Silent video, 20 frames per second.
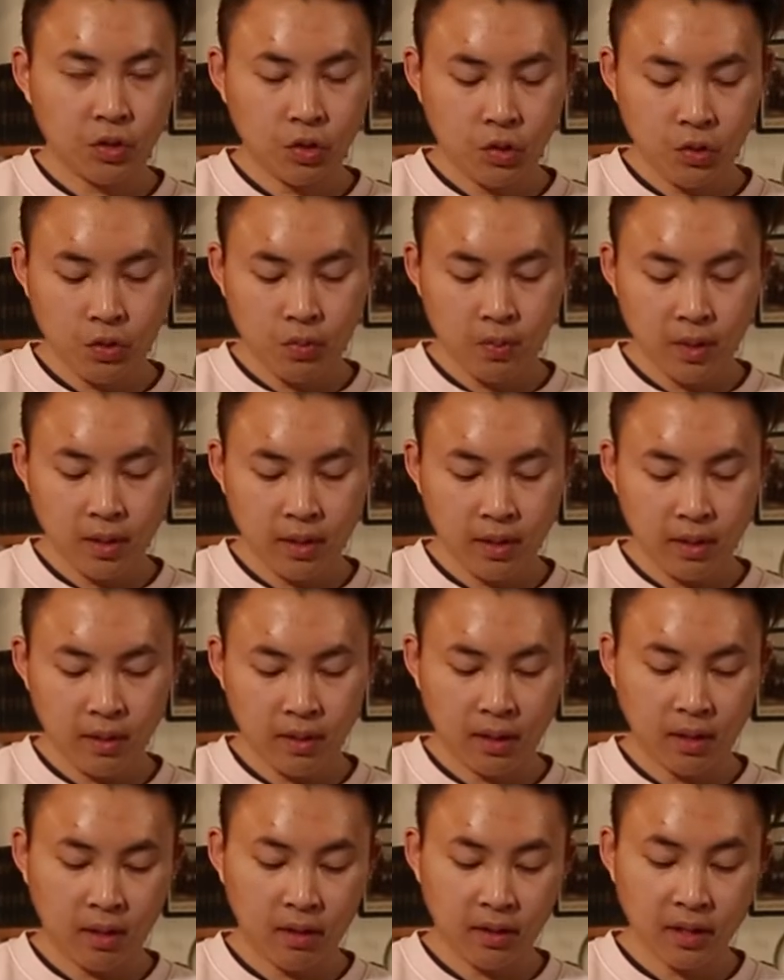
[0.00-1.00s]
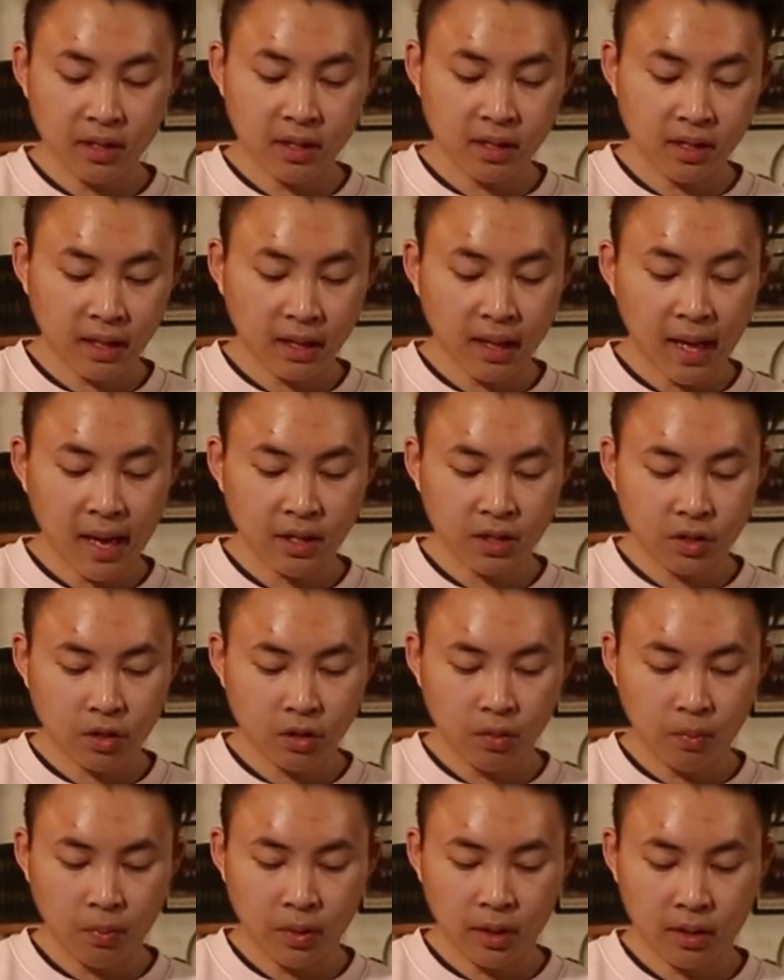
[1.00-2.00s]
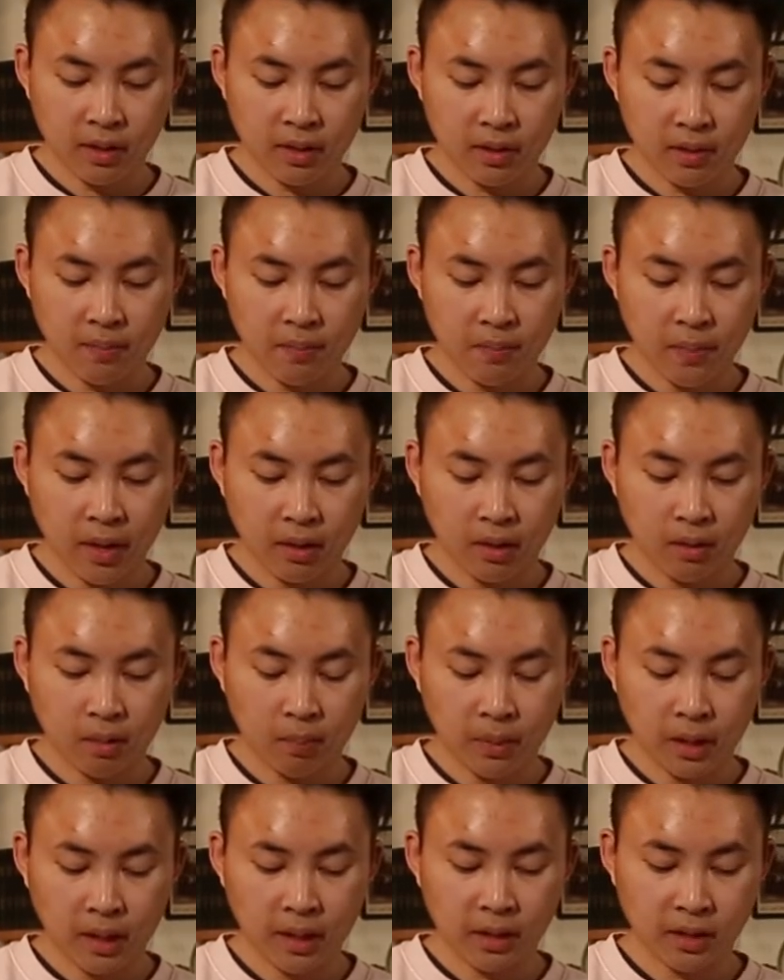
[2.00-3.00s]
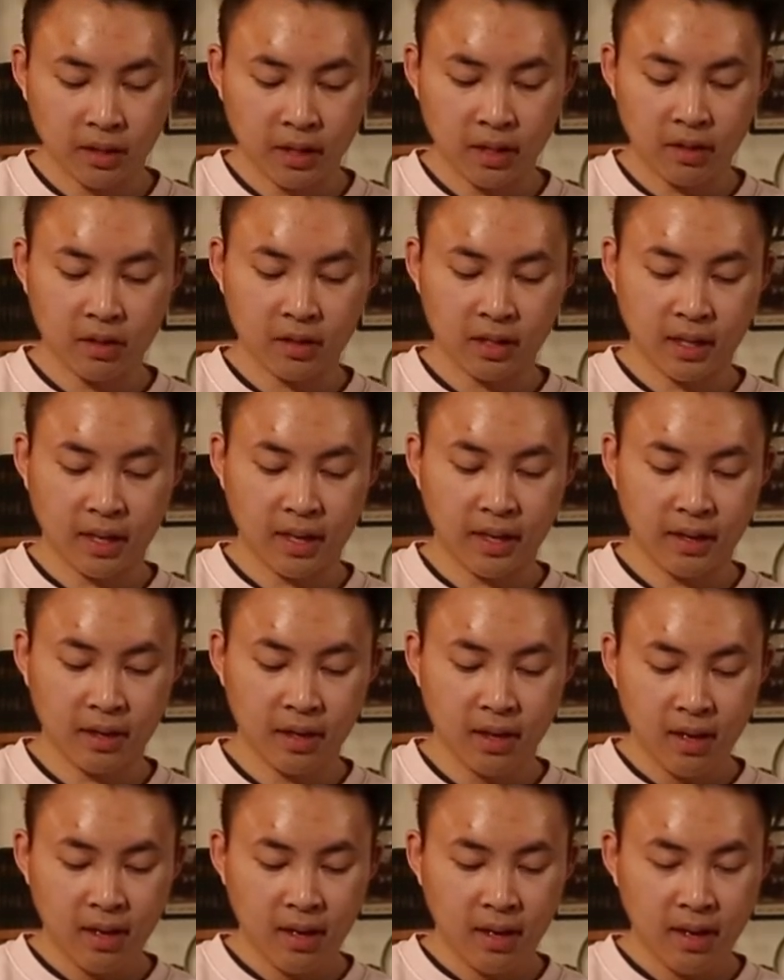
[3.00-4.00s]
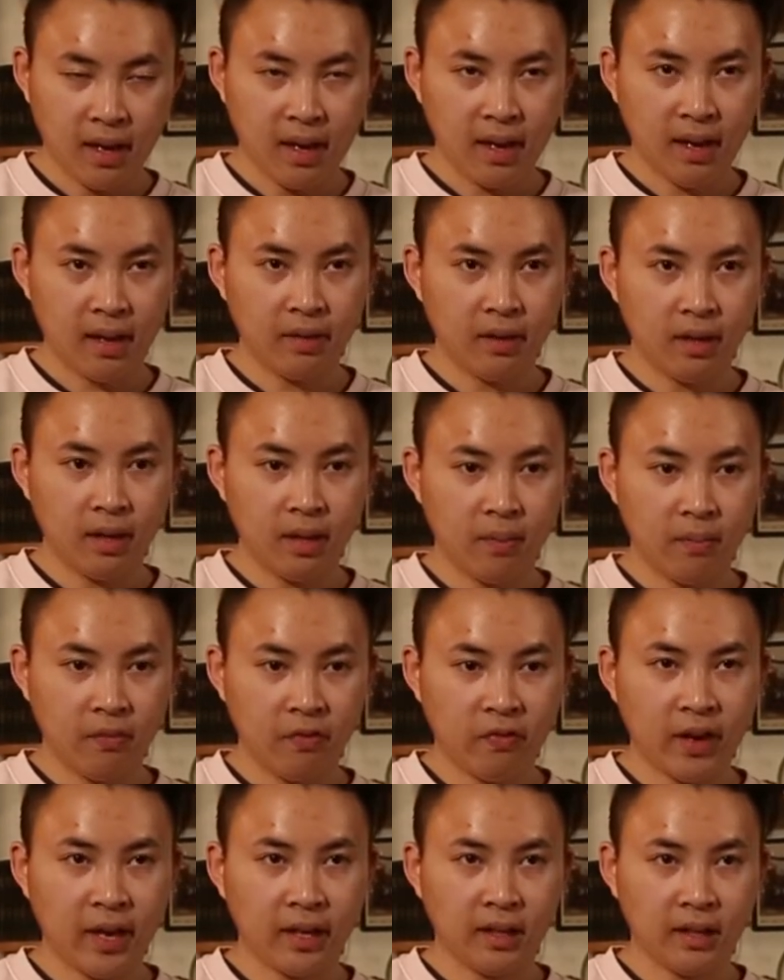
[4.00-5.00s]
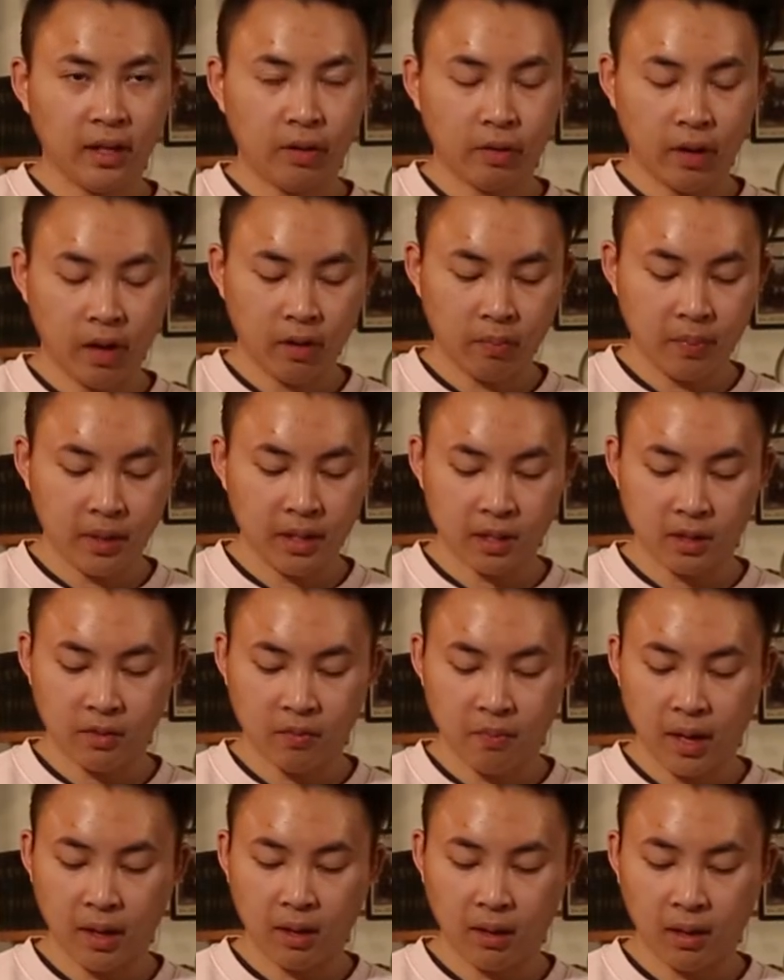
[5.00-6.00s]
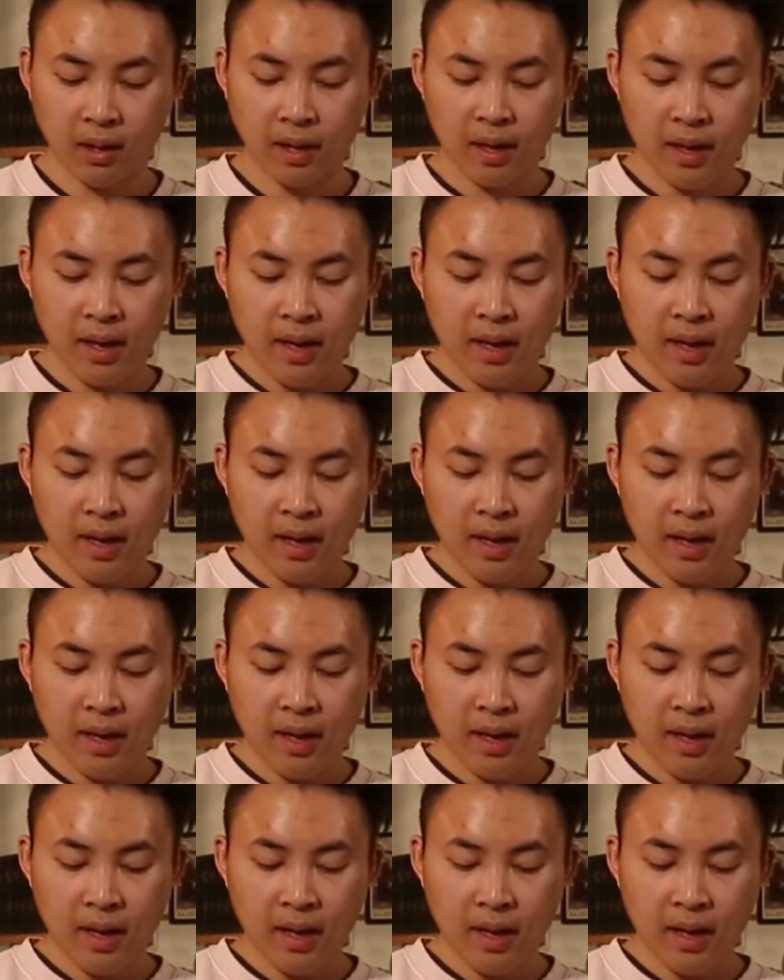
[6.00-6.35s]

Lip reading: tube, or this is a glass tube with metal plugs on either side and finely ground pieces of metal.